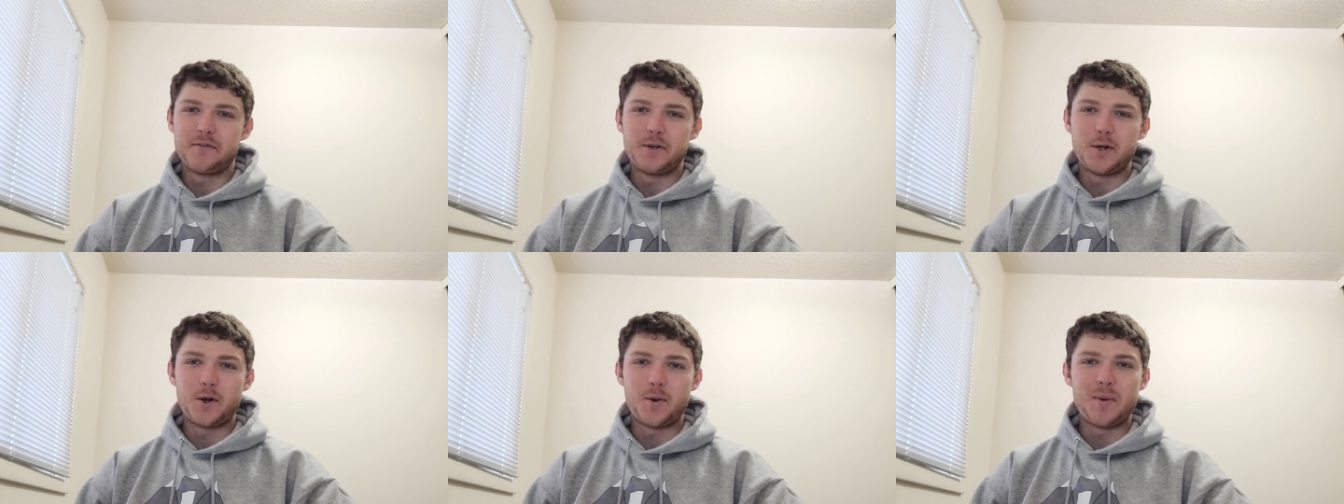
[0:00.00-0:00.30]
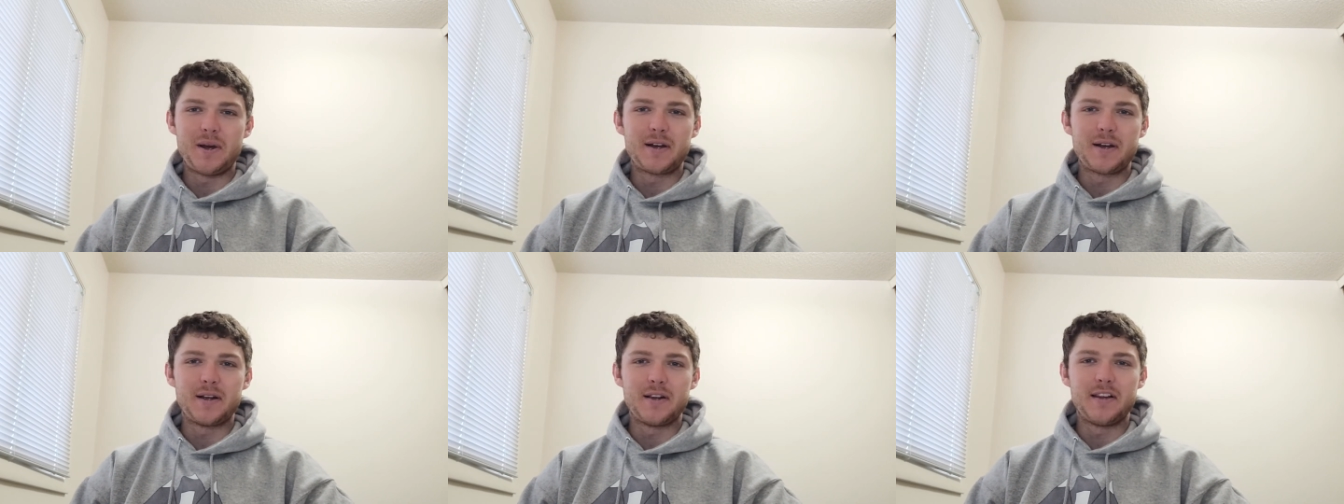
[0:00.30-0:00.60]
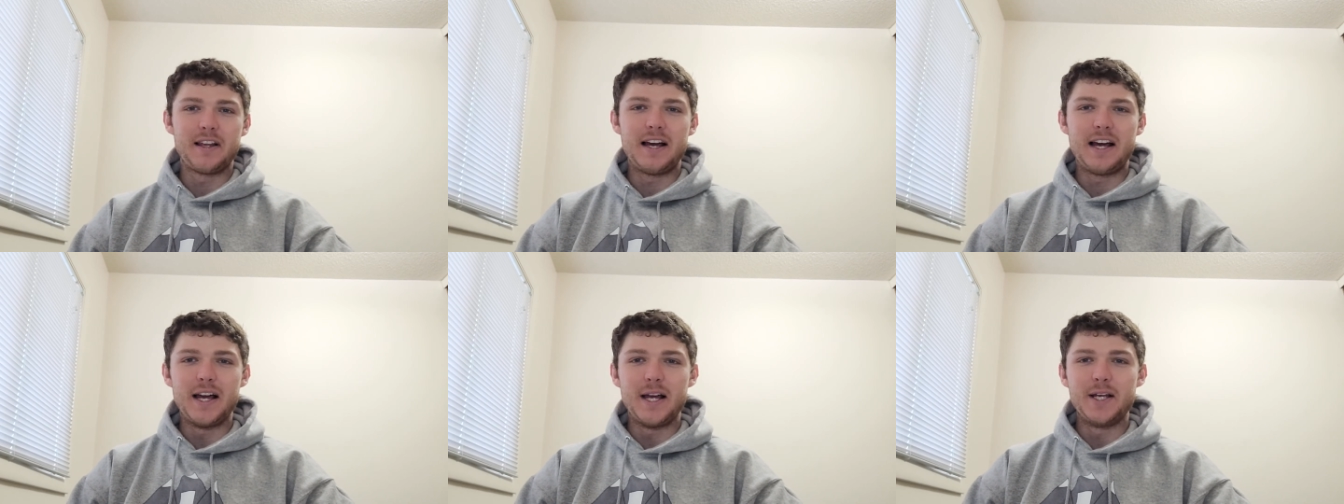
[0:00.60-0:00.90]
I'm not going to
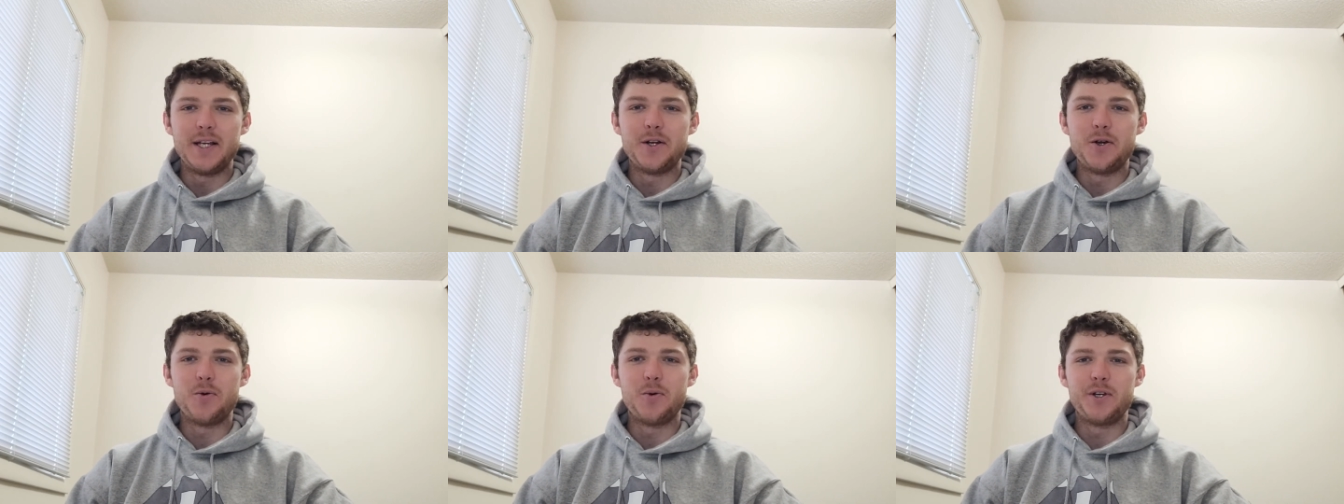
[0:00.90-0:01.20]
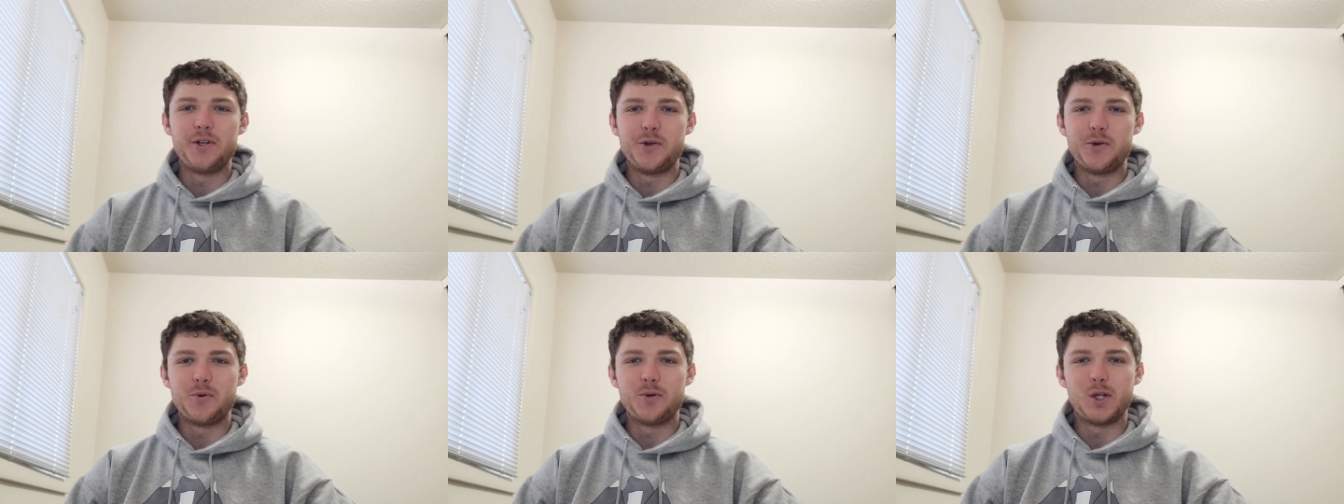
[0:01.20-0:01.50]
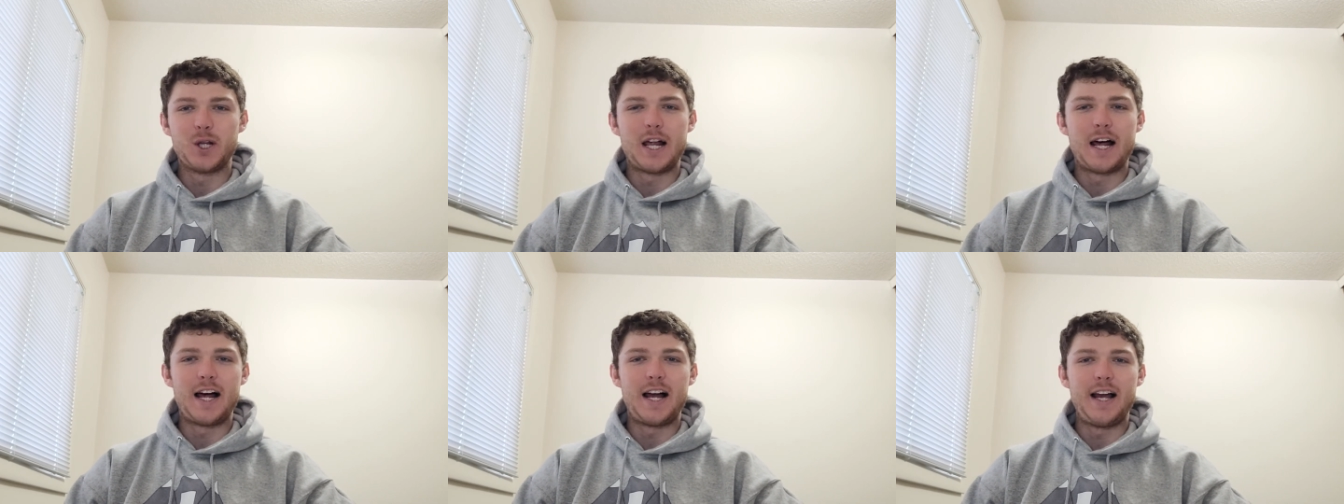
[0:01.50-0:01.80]
lie. When you
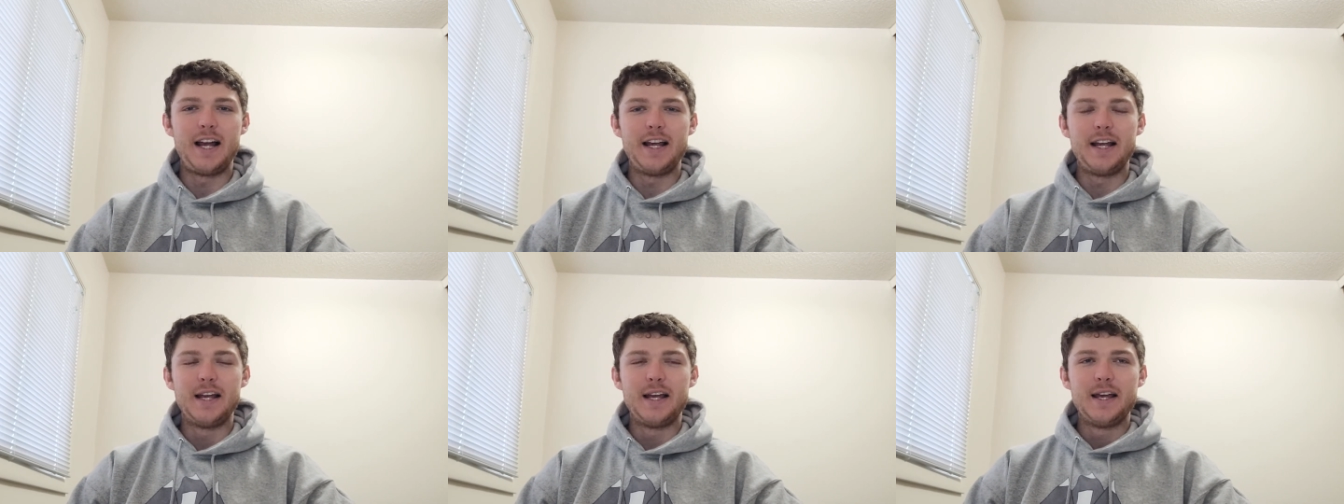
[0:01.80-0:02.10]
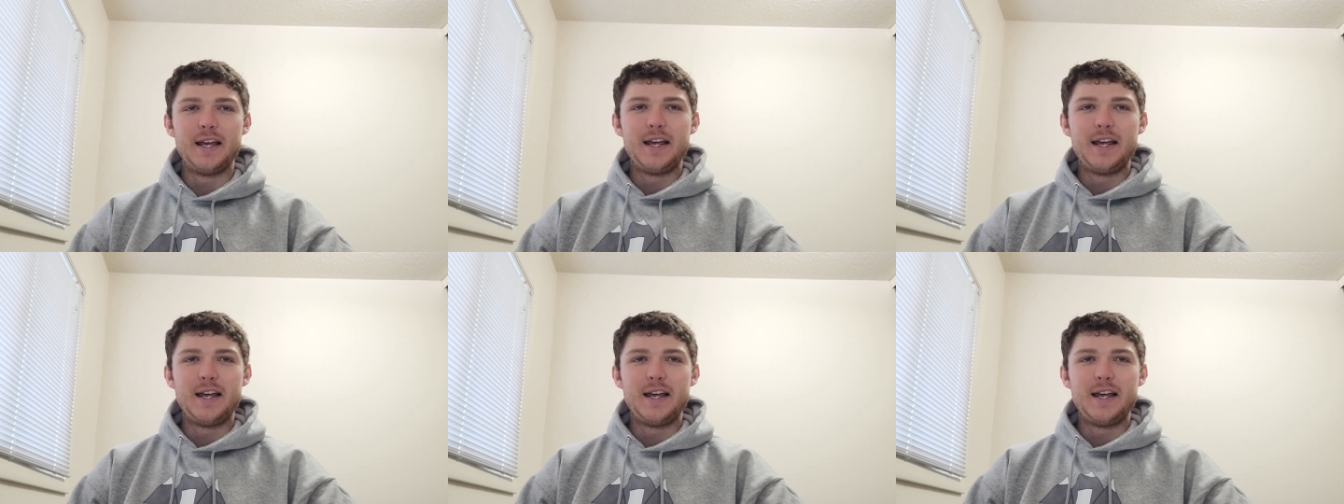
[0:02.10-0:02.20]
rely